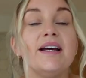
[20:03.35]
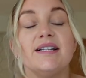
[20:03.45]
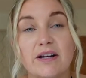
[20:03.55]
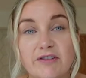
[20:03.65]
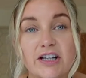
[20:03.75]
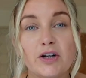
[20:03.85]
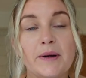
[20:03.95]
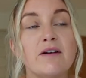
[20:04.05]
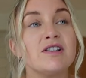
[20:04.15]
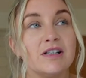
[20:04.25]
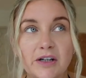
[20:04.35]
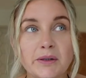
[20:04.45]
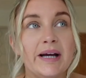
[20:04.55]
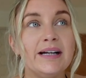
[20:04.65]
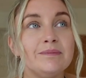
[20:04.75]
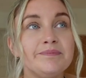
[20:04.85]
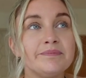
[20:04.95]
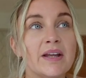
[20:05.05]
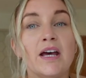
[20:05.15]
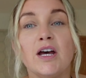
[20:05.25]
It's definitely coming off slowly,
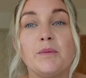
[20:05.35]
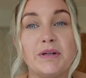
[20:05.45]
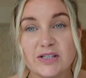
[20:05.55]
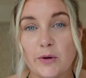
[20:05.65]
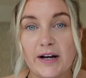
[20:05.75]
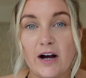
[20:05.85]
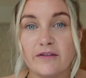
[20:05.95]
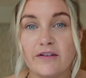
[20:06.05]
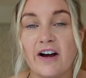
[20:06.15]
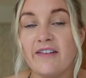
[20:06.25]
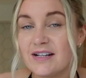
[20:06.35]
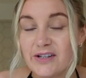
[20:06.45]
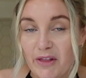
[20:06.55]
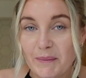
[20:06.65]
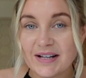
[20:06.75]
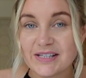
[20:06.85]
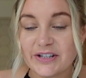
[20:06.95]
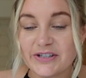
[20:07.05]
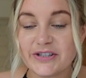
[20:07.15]
but it's coming off, and that's all that matters.